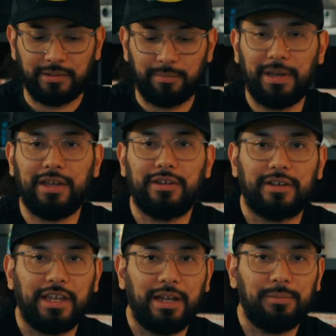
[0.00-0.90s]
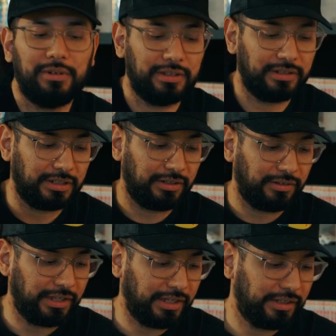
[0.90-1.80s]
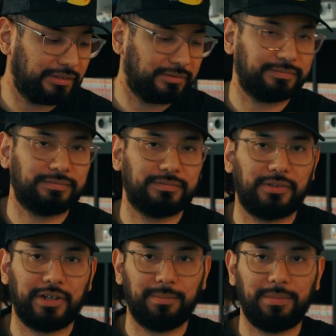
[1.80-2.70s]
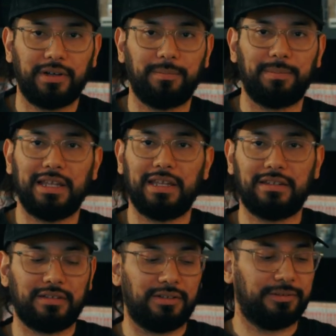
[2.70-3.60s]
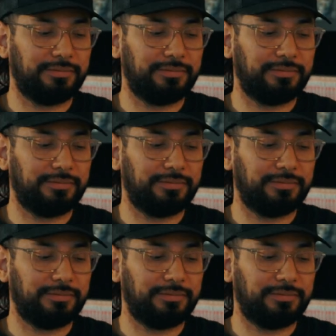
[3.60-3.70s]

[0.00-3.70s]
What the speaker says: mount your camera and all that. Tripod plates, And